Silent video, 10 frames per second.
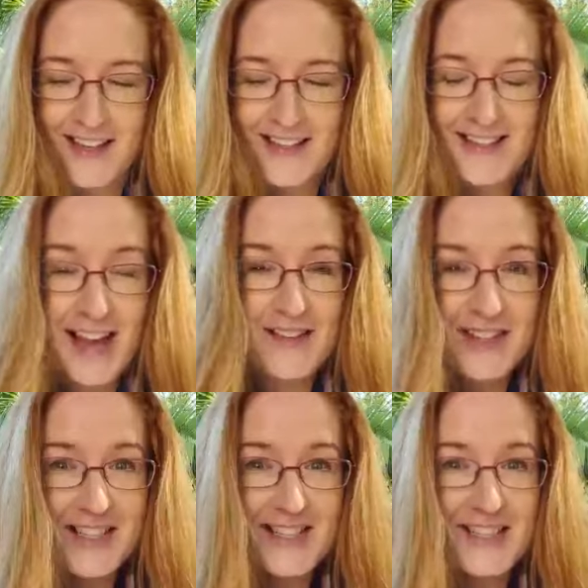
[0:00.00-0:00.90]
save
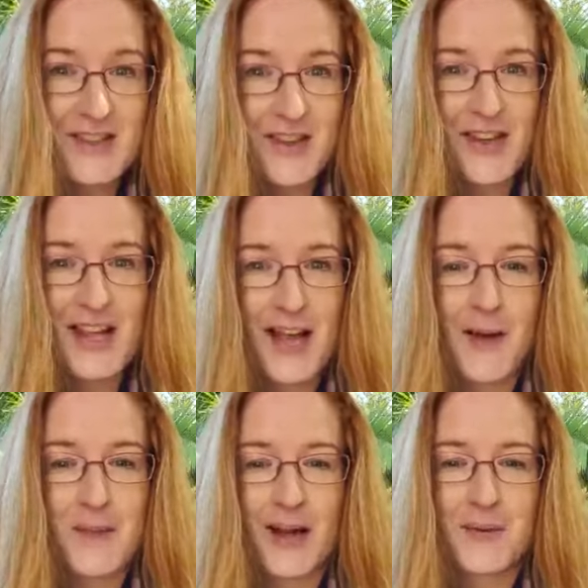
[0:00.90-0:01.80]
it so that you can
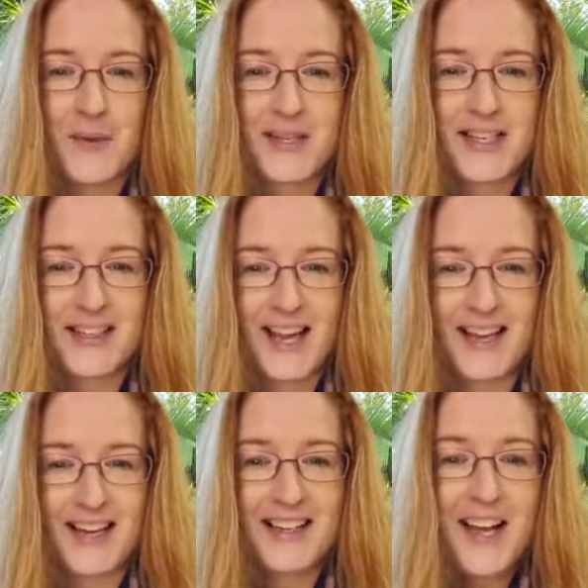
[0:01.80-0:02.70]
come back and watch it
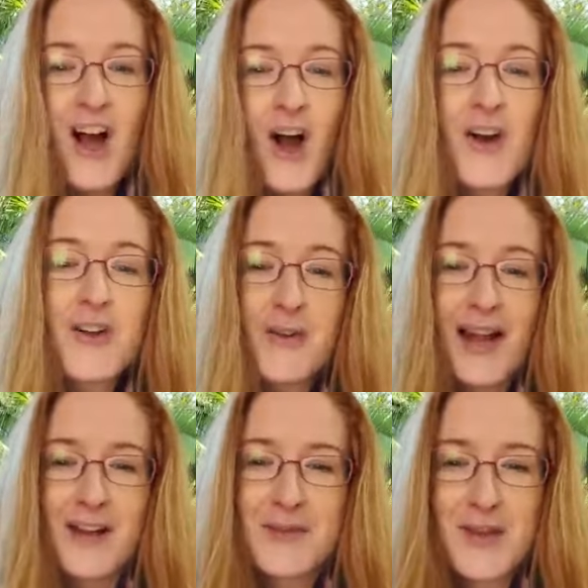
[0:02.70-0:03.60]
later. Oh
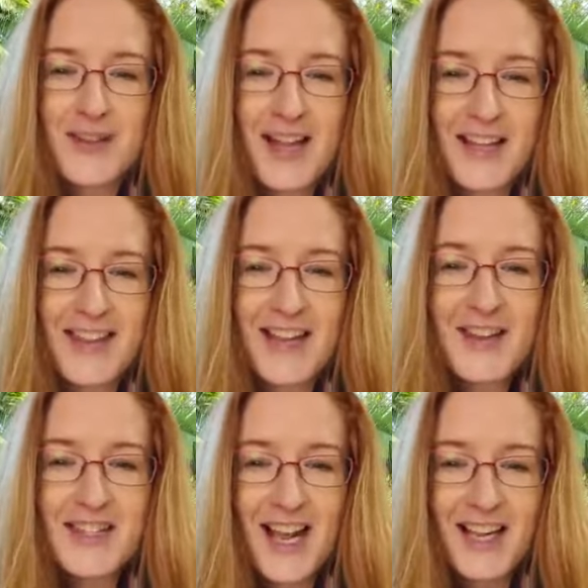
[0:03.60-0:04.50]
great, I'm so glad. Thank
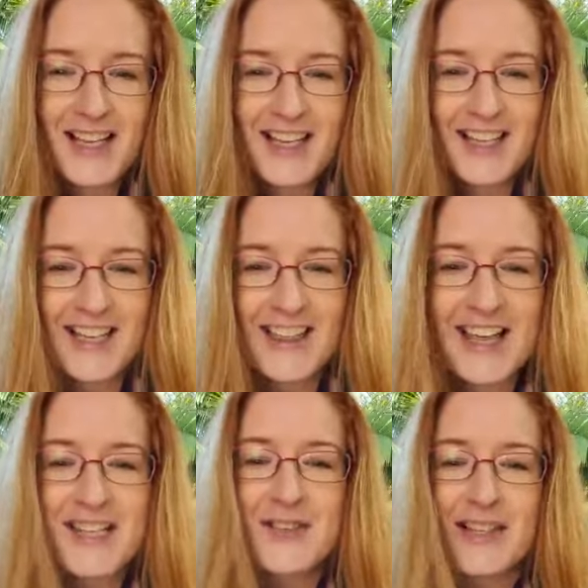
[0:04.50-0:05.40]
you, Jackie.
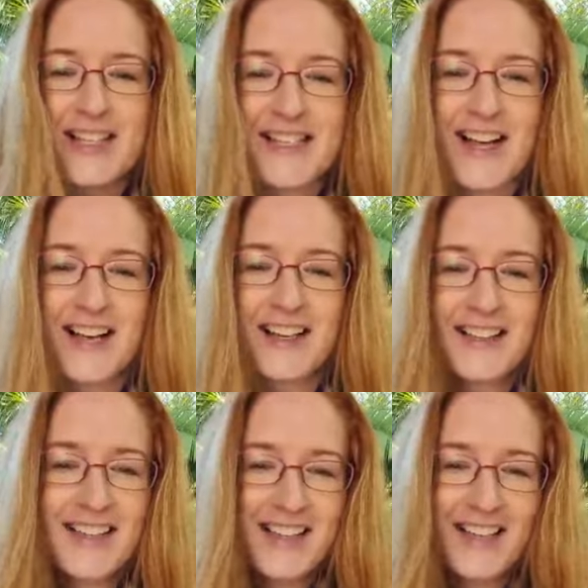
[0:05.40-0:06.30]
Thank you, Alyssa.
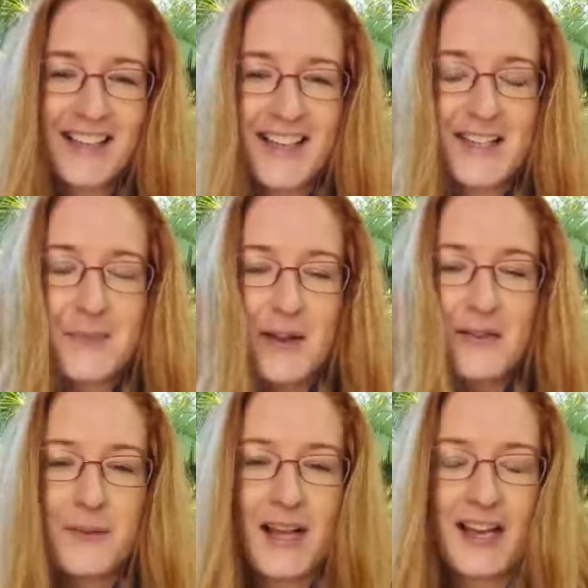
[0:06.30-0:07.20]
That's
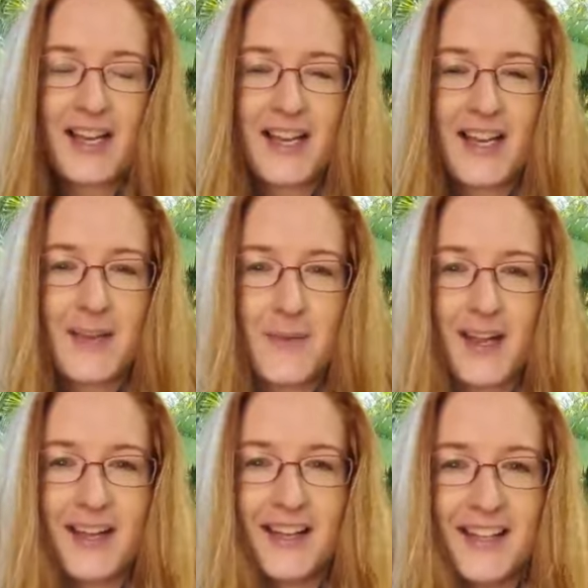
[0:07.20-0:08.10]
wonderful. I'm glad you can hear
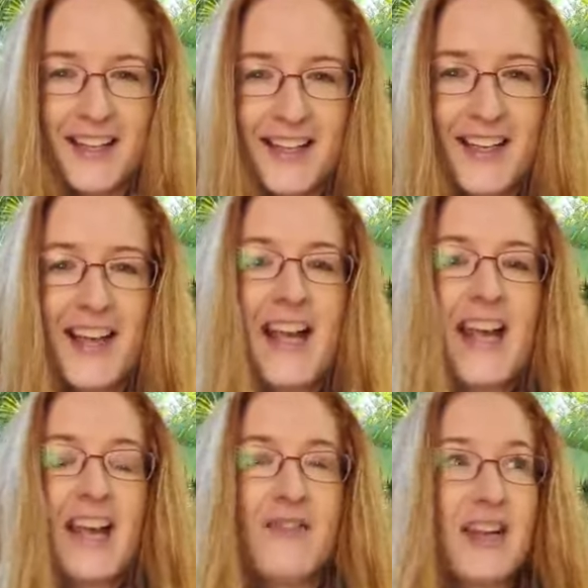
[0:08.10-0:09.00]
me.
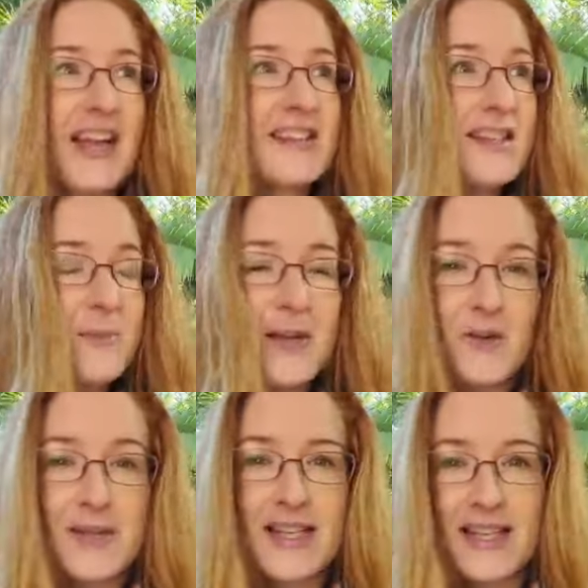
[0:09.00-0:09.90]
If it gets a little bit
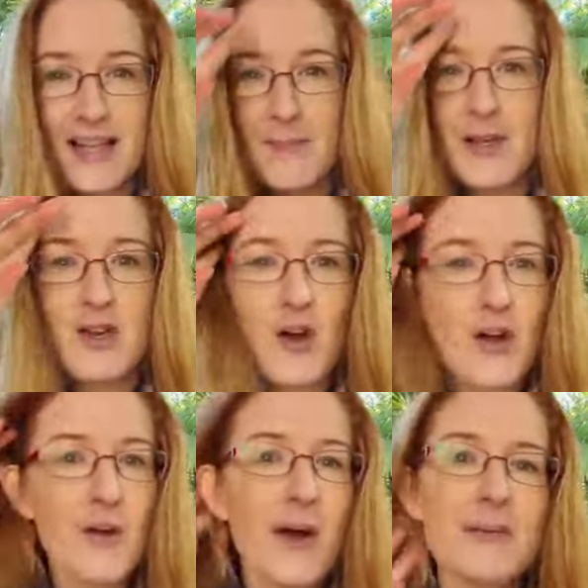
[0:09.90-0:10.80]
noisy, let me
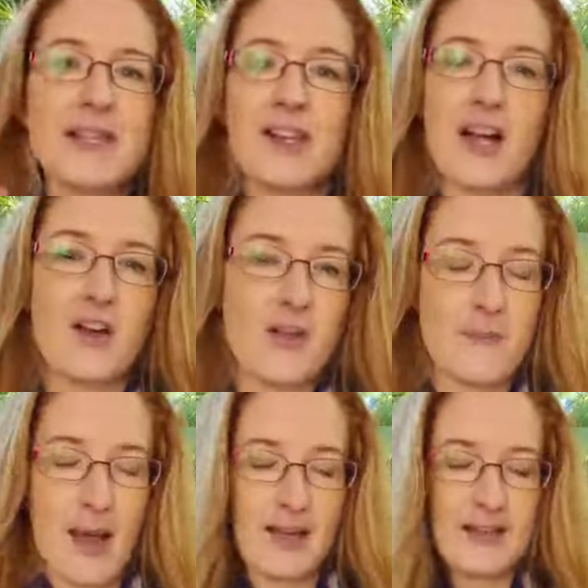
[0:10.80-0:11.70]
know. I'm sitting out on the
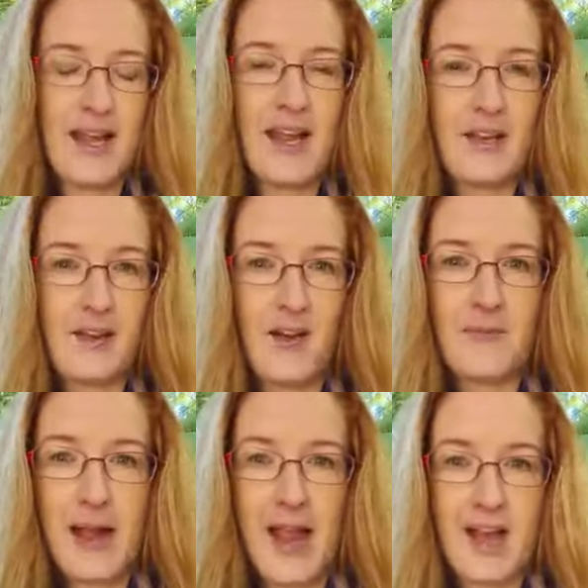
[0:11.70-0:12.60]
back deck
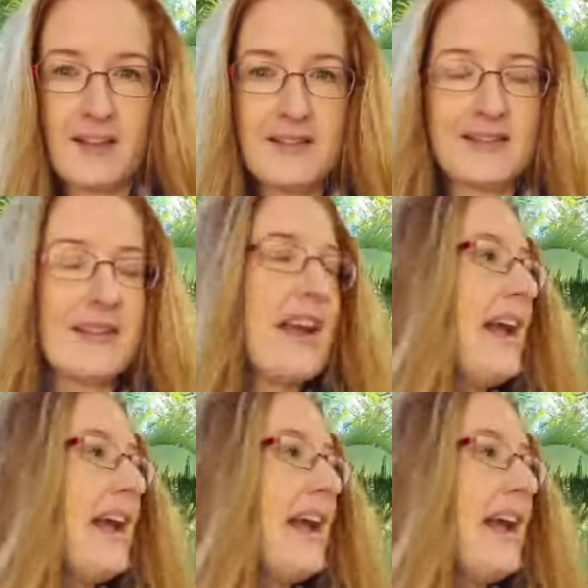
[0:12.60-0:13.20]
of my house,